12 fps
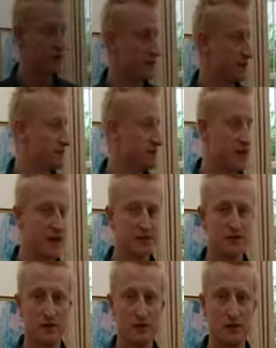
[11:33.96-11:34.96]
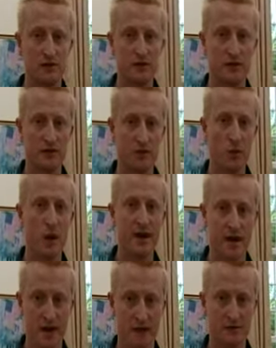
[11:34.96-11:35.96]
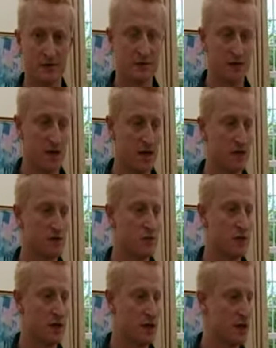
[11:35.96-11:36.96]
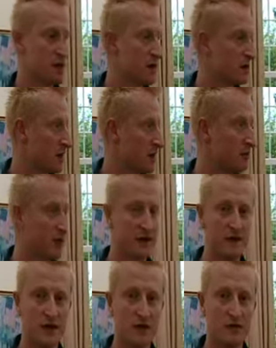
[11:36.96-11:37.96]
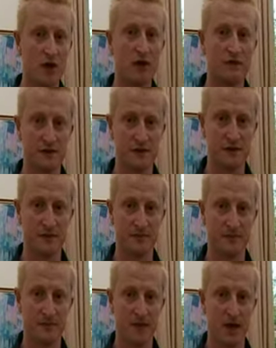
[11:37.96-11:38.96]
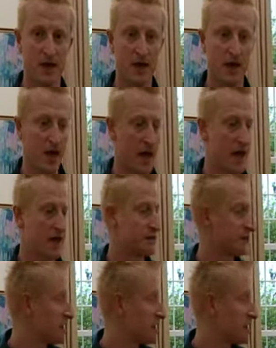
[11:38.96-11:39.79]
the set of the White House, and we're currently in the Oval Office. And